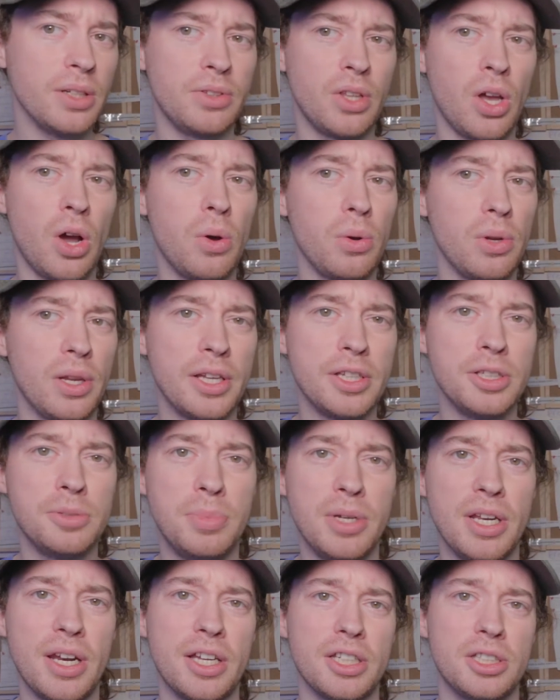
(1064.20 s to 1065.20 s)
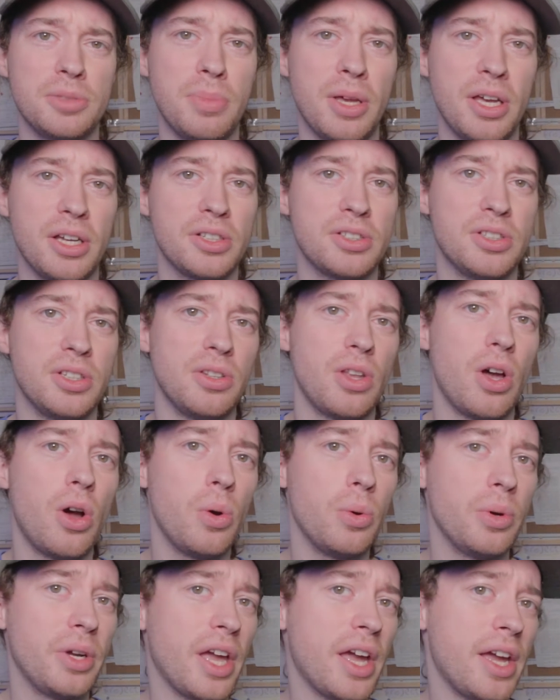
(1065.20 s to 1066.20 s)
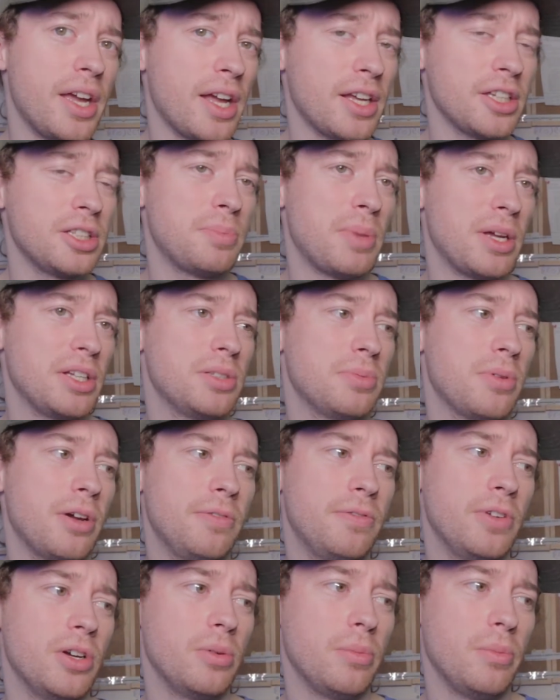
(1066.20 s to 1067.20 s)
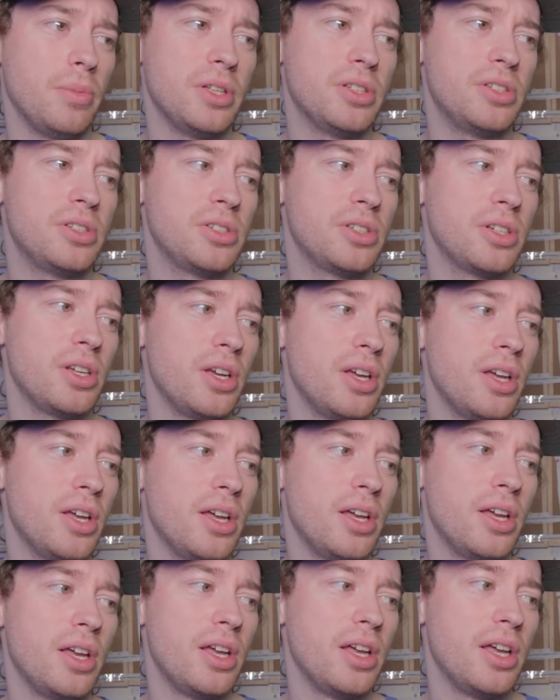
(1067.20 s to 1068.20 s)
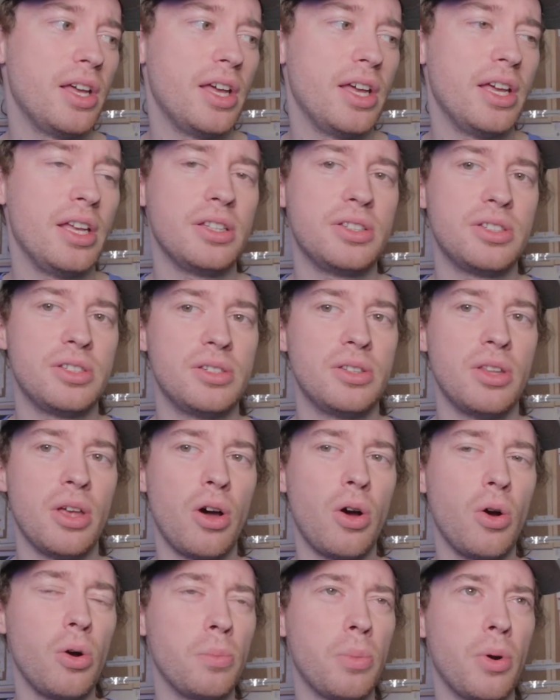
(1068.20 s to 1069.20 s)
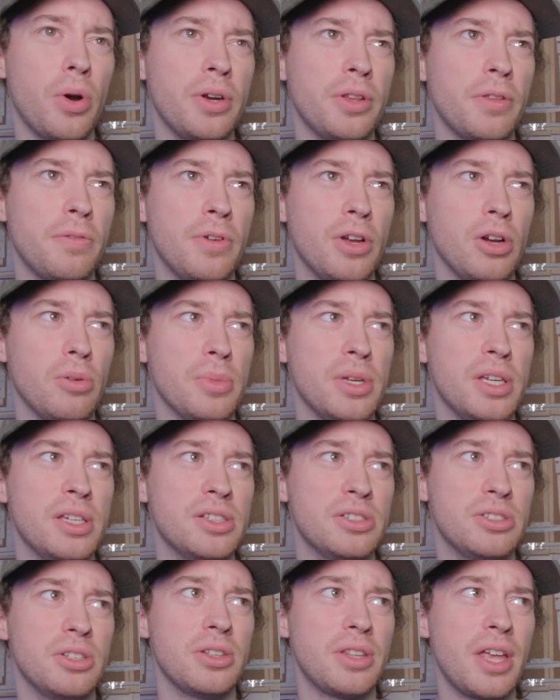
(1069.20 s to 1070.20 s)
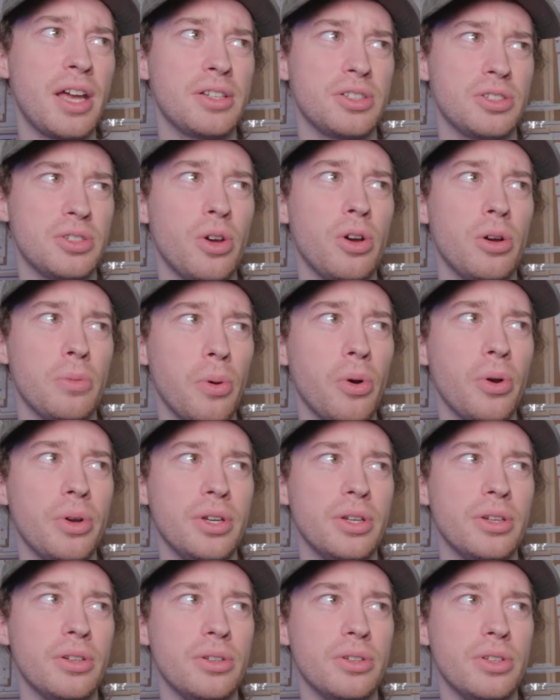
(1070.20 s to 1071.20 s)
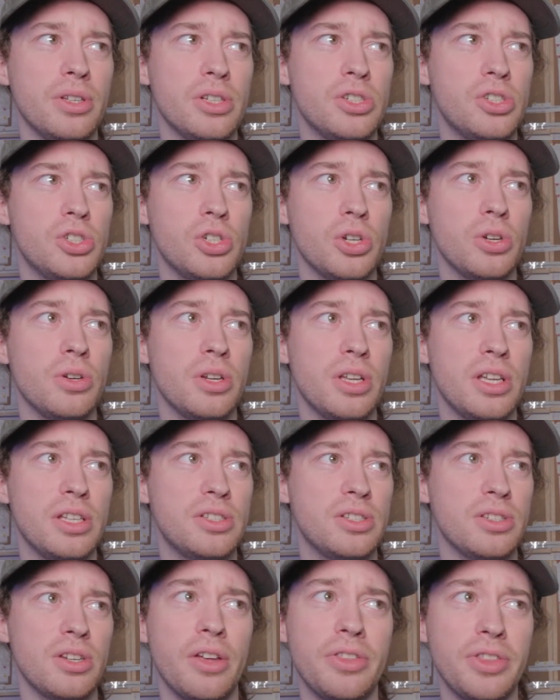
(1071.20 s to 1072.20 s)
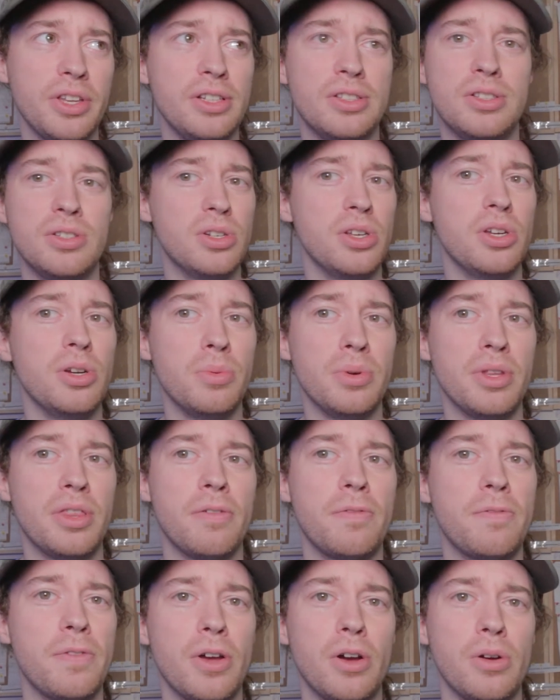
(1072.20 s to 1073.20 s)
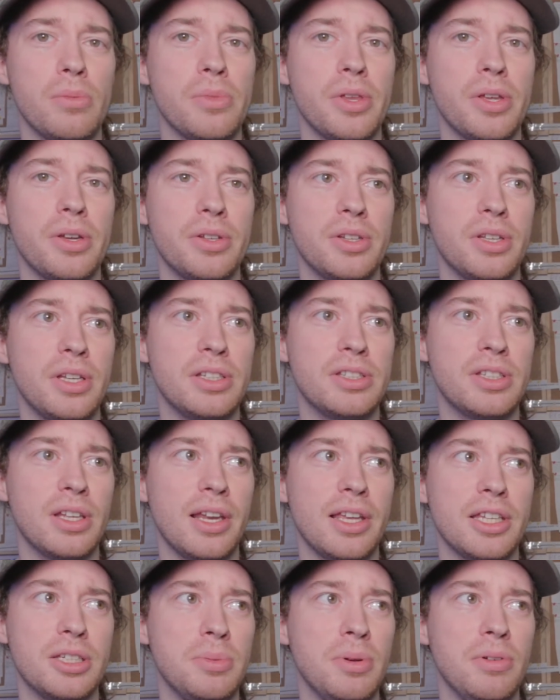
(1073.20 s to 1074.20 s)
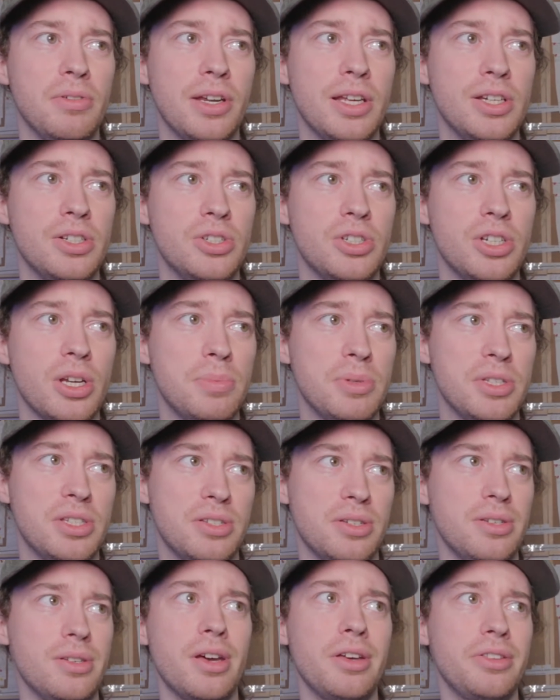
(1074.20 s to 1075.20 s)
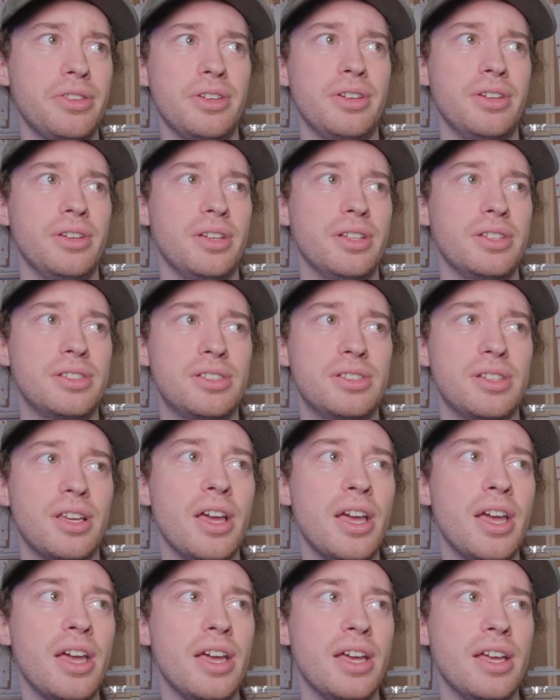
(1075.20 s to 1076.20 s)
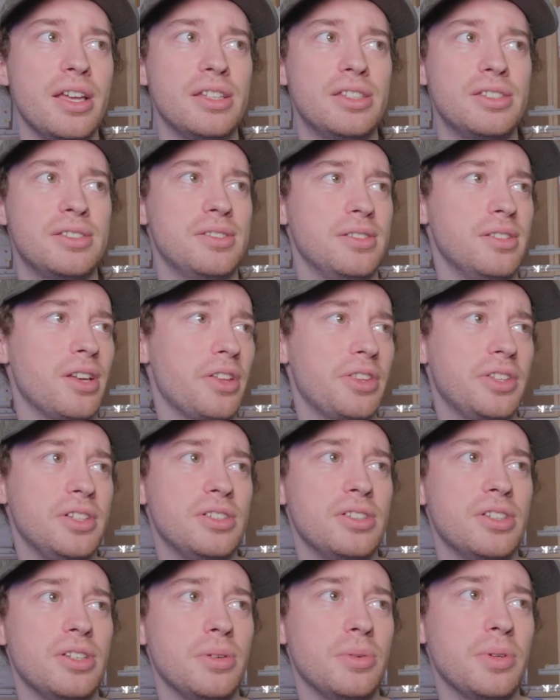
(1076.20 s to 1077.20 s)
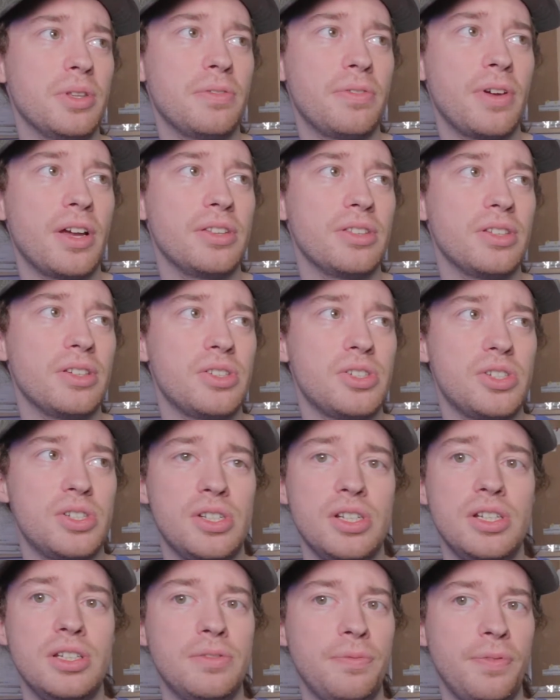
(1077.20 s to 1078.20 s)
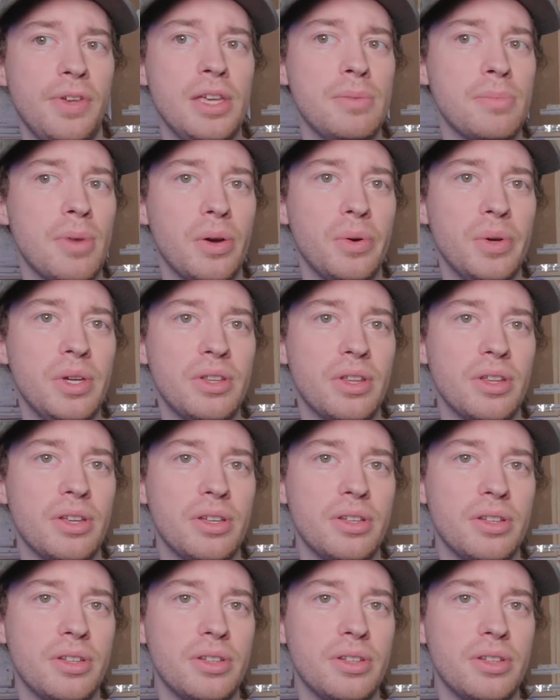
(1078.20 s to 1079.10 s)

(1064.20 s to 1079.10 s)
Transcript: whole lesbian aspect and the whole gay aspect to my film. It's the whole point of the film is that that's not a point. It's nothing to do with the film that it's a lesbian relationship. It's nothing. It's nothing to do with the fact that she's female either.